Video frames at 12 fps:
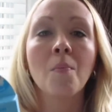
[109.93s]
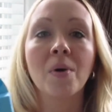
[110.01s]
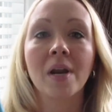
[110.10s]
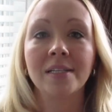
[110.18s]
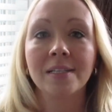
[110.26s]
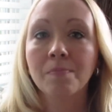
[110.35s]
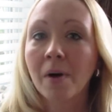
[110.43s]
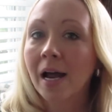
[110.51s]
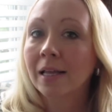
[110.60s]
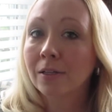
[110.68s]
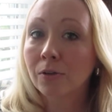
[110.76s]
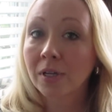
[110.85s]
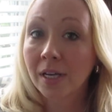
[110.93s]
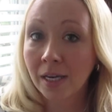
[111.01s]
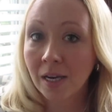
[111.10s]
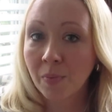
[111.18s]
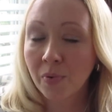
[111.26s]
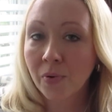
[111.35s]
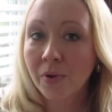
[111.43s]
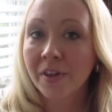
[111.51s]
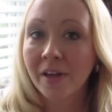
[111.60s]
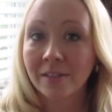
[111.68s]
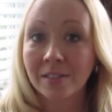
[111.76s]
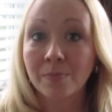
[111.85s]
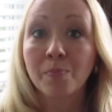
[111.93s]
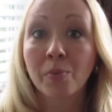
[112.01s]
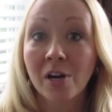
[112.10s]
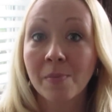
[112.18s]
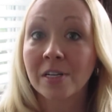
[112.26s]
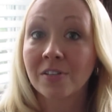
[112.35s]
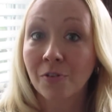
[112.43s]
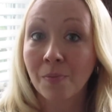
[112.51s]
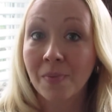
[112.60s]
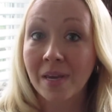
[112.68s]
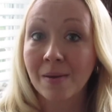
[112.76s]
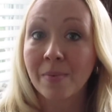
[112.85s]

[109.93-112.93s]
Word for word: but I did buy a little kiddie pool that's pretty much for me,